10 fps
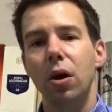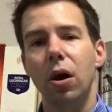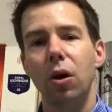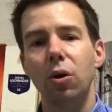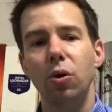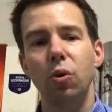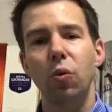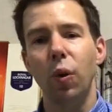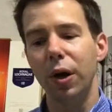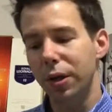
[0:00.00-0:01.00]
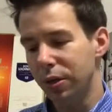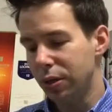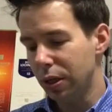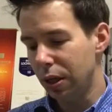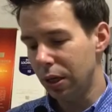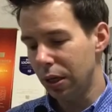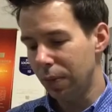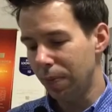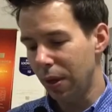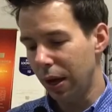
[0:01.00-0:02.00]
who was,
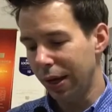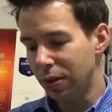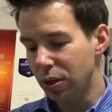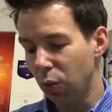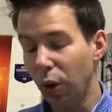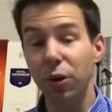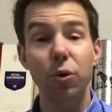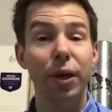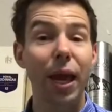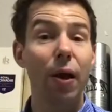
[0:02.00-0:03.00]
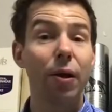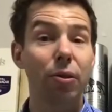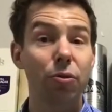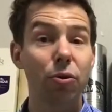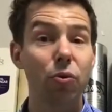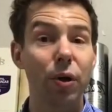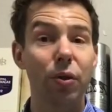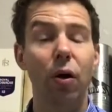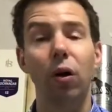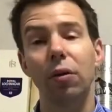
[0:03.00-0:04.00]
I guess, the one who carried through
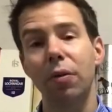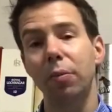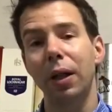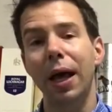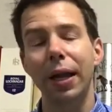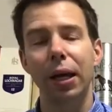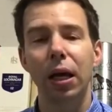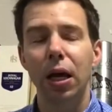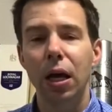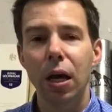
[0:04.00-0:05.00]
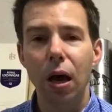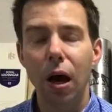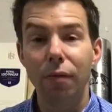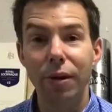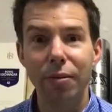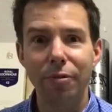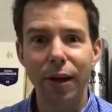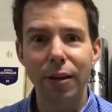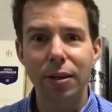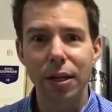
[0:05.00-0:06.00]
with all of the planning of an
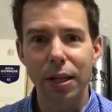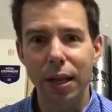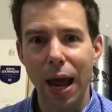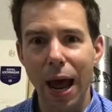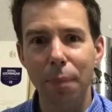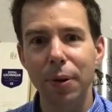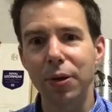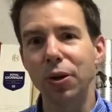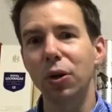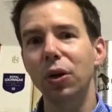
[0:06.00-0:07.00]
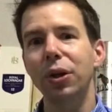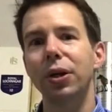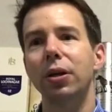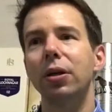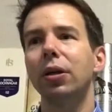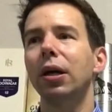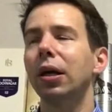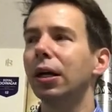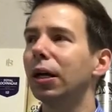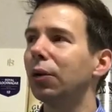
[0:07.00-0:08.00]
event that happened earlier,
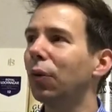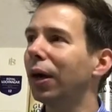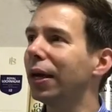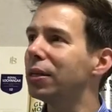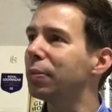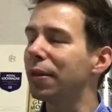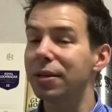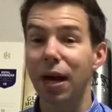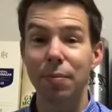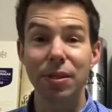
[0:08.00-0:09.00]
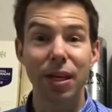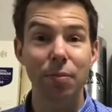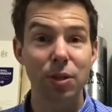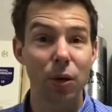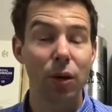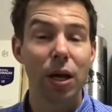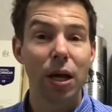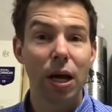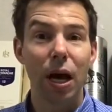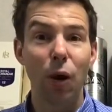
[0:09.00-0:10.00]
well, I guess by the time this comes out,
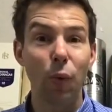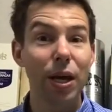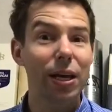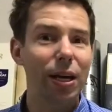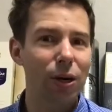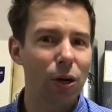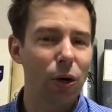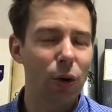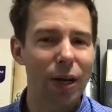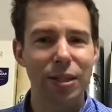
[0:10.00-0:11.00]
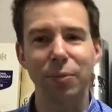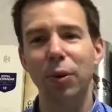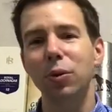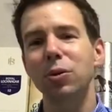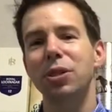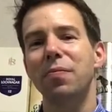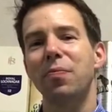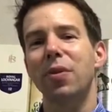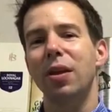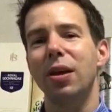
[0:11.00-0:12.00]
a week ago, I suppose.
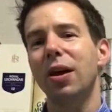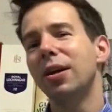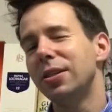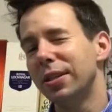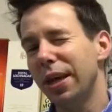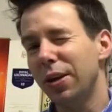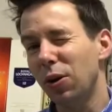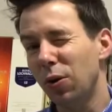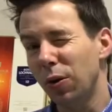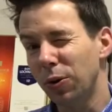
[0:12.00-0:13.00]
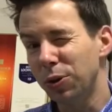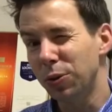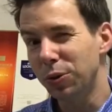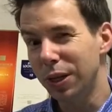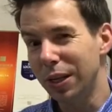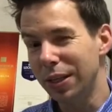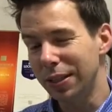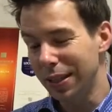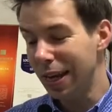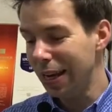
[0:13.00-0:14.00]
It's a day ago or two to
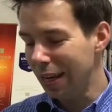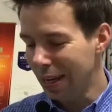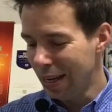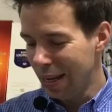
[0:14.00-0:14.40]
today.